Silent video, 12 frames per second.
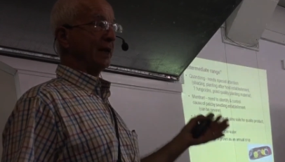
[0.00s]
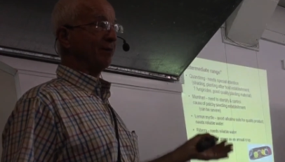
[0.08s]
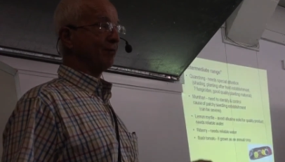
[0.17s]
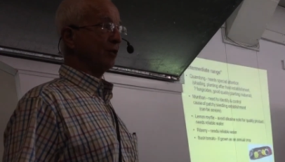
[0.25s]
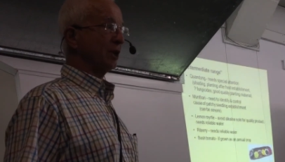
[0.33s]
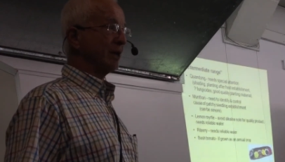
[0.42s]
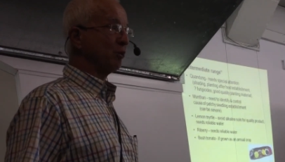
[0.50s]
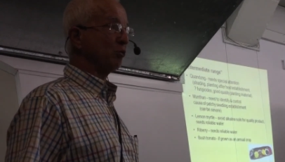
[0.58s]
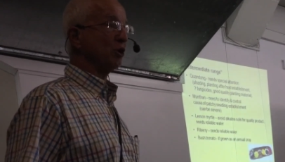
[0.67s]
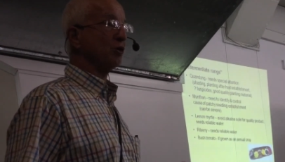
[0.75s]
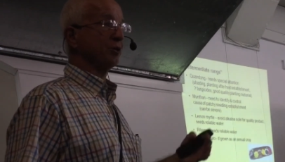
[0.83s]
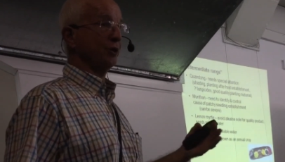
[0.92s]
and for lemon
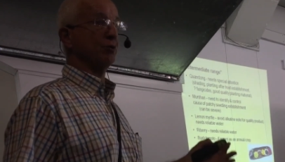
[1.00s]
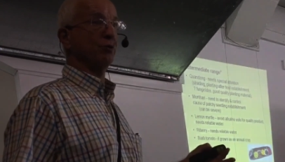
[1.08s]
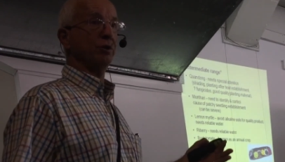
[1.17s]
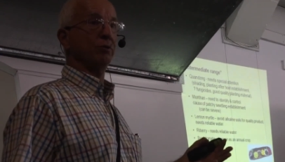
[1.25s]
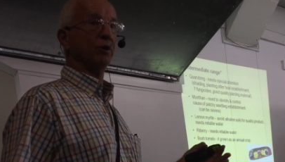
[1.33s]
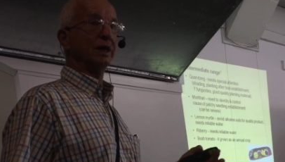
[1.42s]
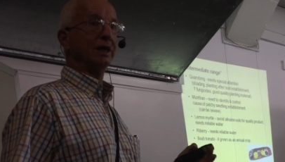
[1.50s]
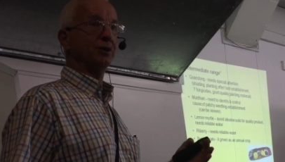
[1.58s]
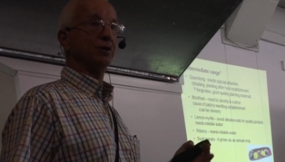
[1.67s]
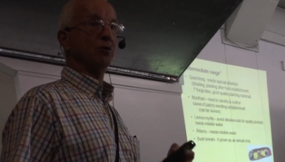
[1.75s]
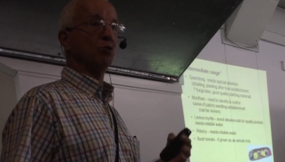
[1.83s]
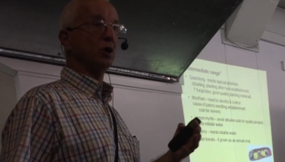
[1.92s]
myrtle you really
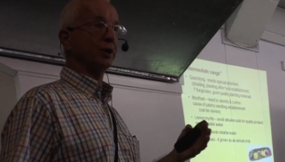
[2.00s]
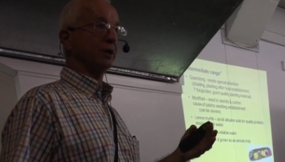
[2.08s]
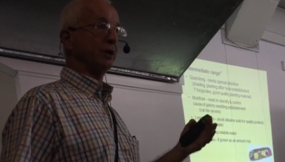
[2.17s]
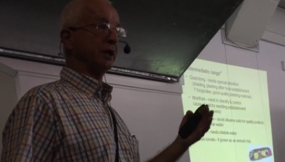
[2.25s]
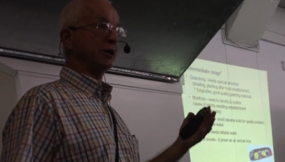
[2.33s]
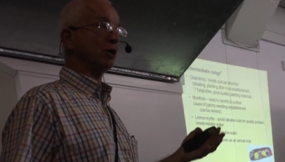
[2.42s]
do want a